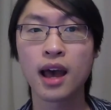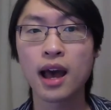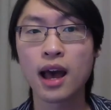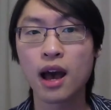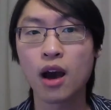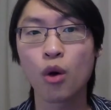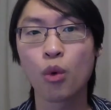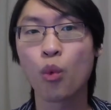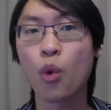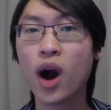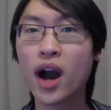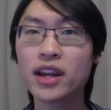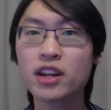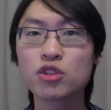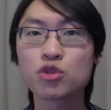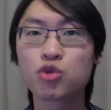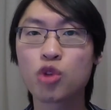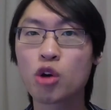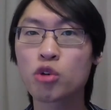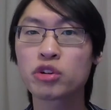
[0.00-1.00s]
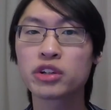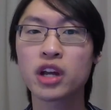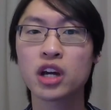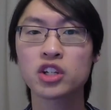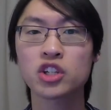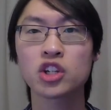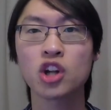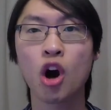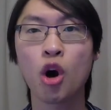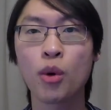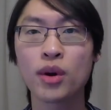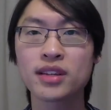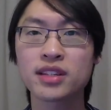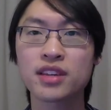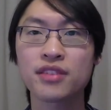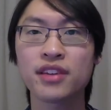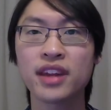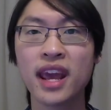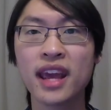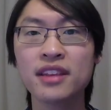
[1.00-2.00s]
Why does row reduction always give
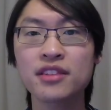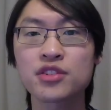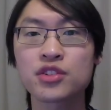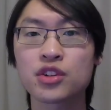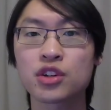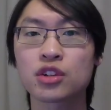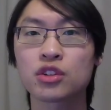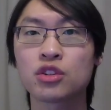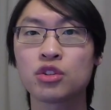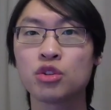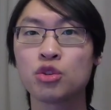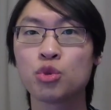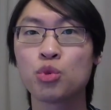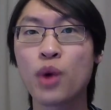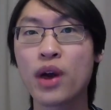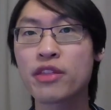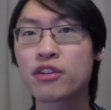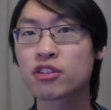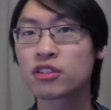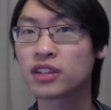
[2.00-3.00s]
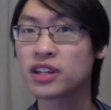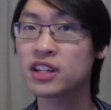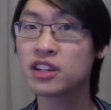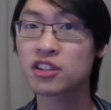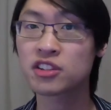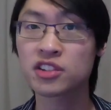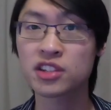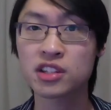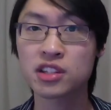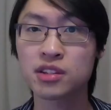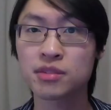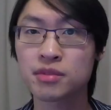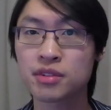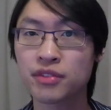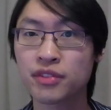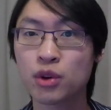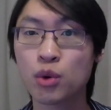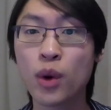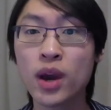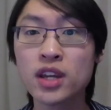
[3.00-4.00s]
an answer to whether linear systems of
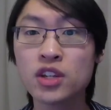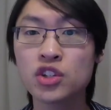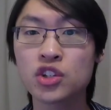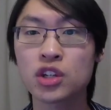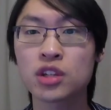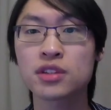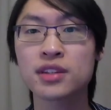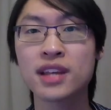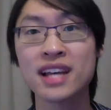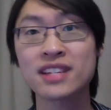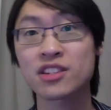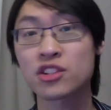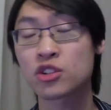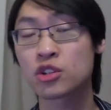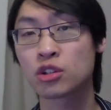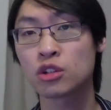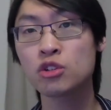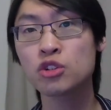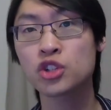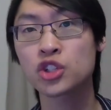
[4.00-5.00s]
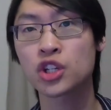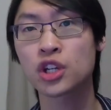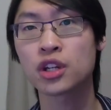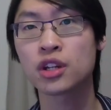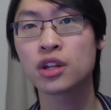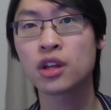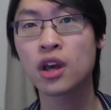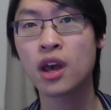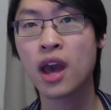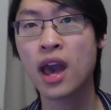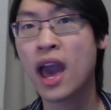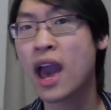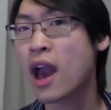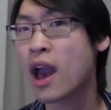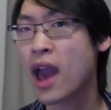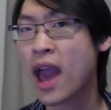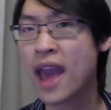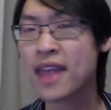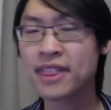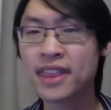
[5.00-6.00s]
equations has a solution
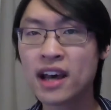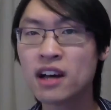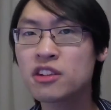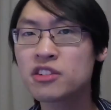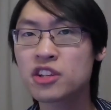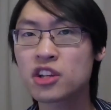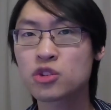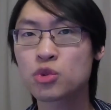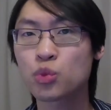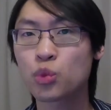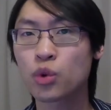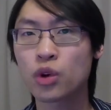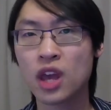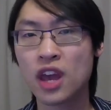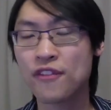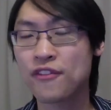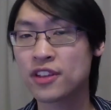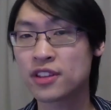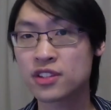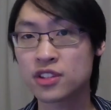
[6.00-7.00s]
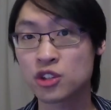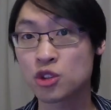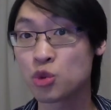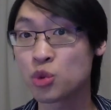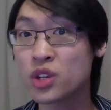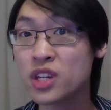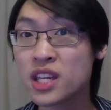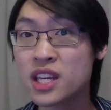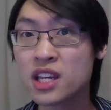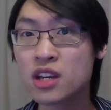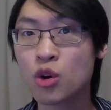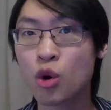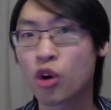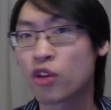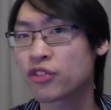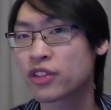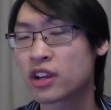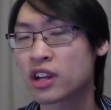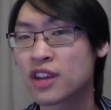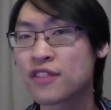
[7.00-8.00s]
and tells us if it's unique or if
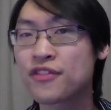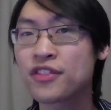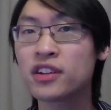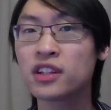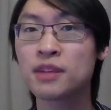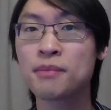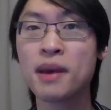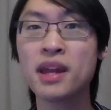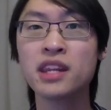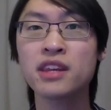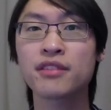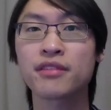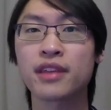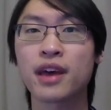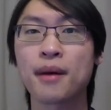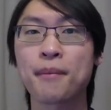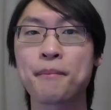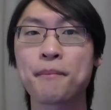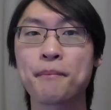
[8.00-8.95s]
there are infinitely many of them?